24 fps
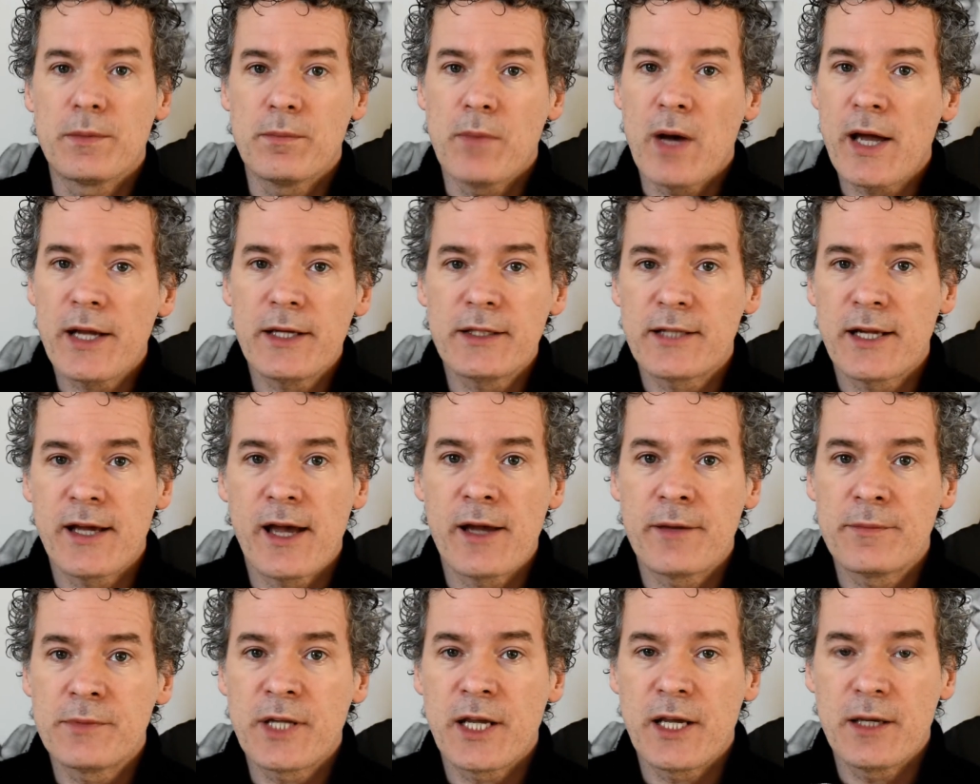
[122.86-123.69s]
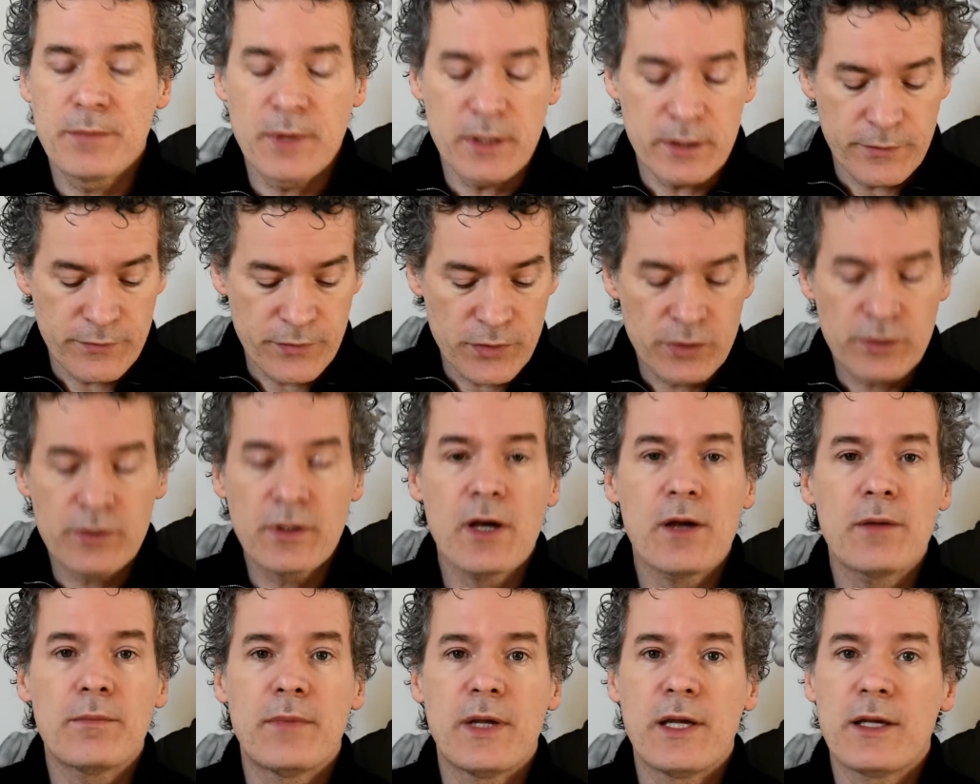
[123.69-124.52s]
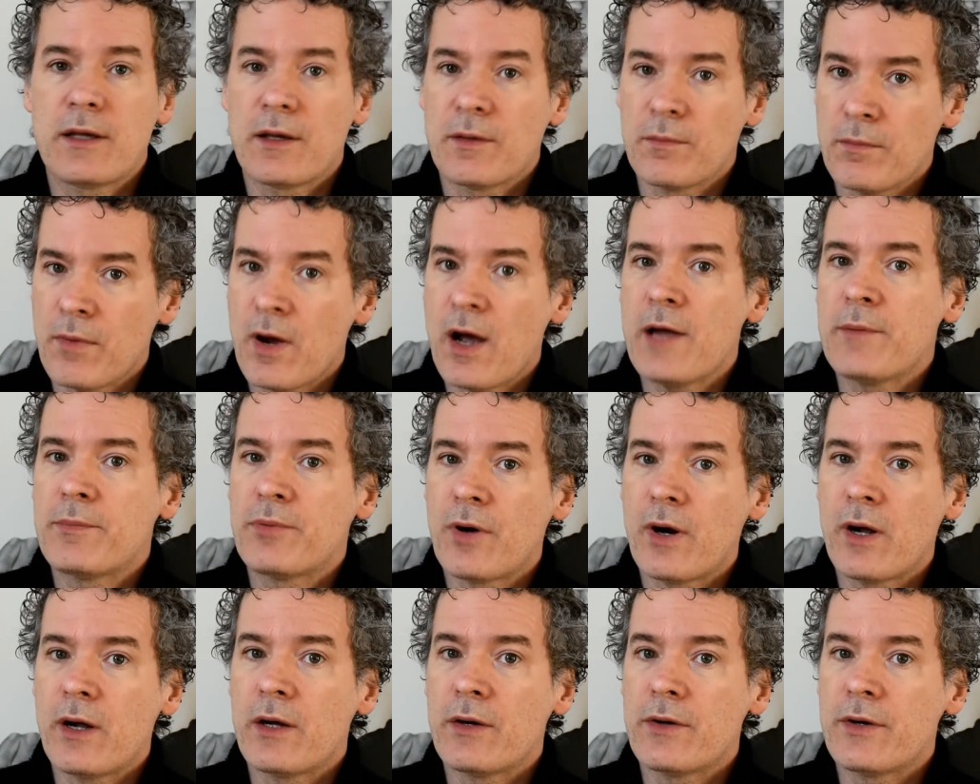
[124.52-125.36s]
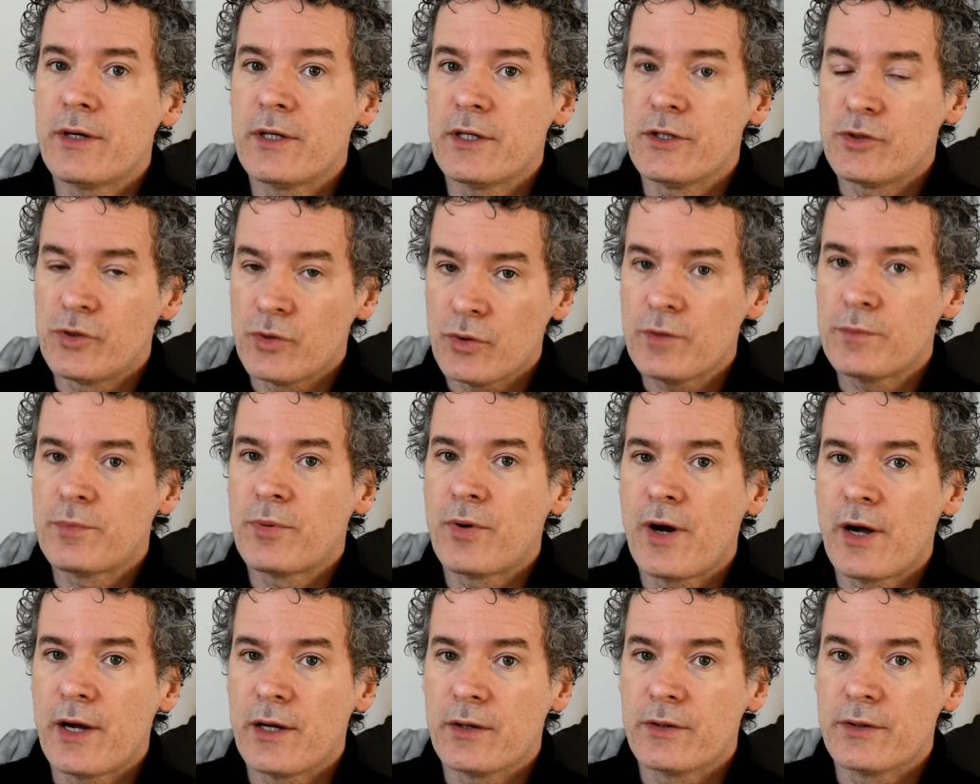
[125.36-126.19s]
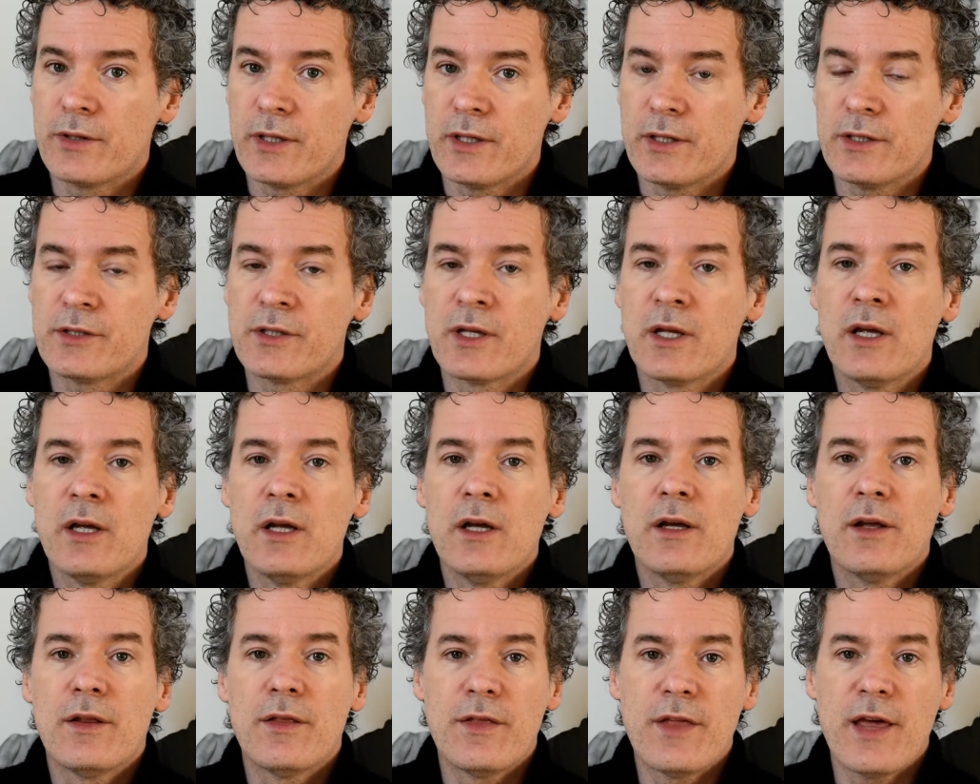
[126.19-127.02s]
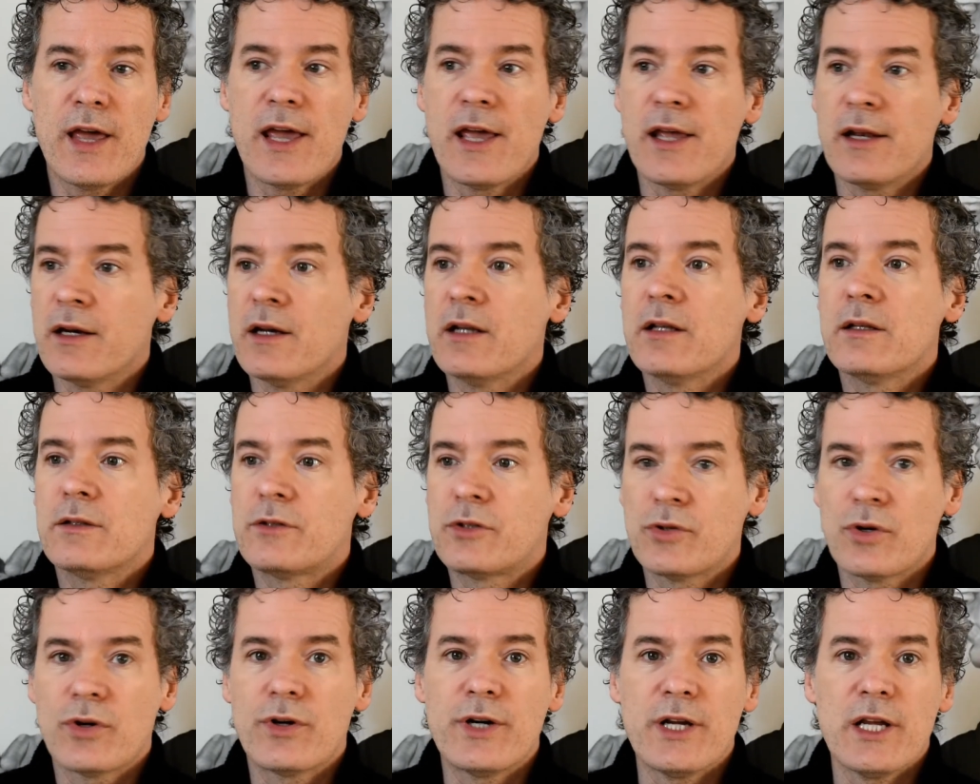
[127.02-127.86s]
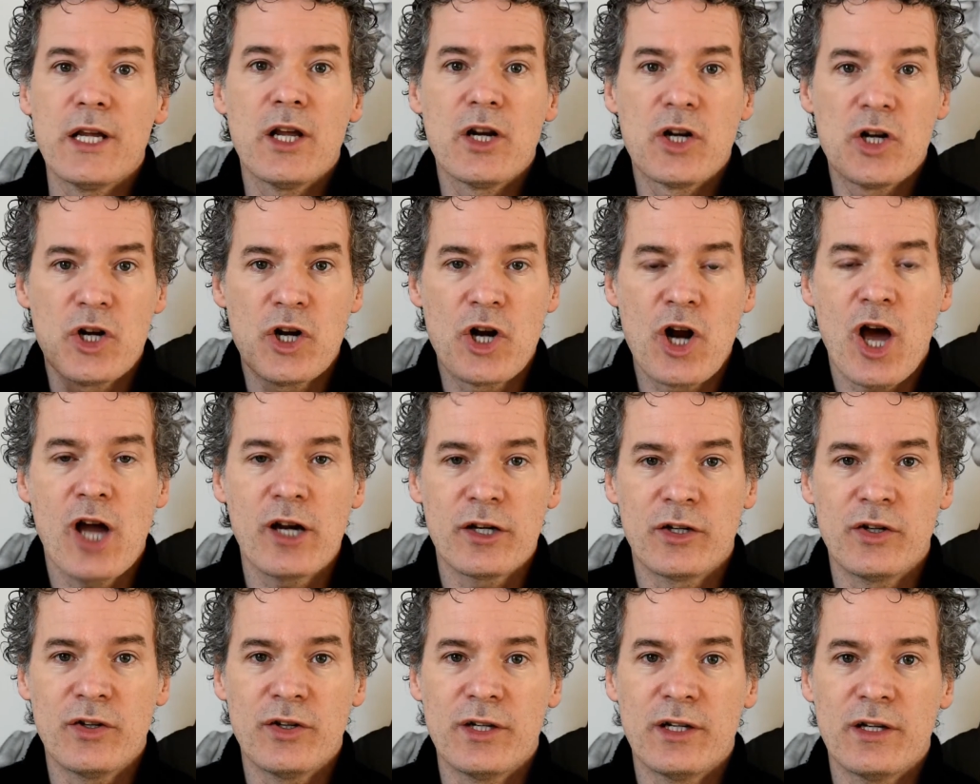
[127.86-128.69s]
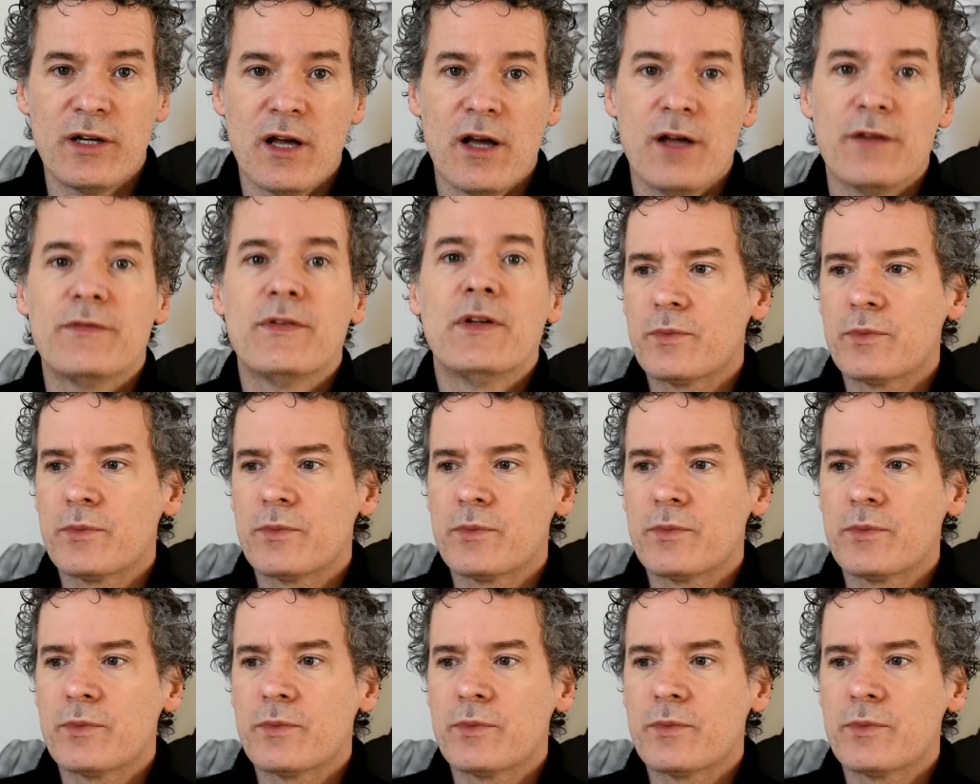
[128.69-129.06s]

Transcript: my timetable, if you're not making my priorities your priorities, then sorry, not good enough.